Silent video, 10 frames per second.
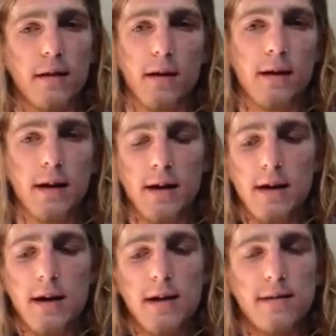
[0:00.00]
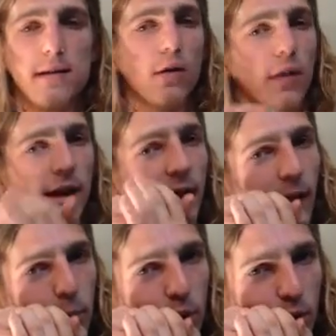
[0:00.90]
to seal the
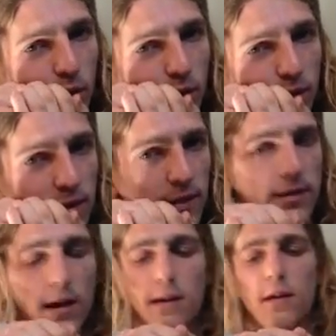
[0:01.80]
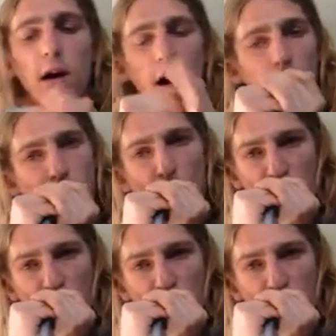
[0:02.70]
gap this side of the harp.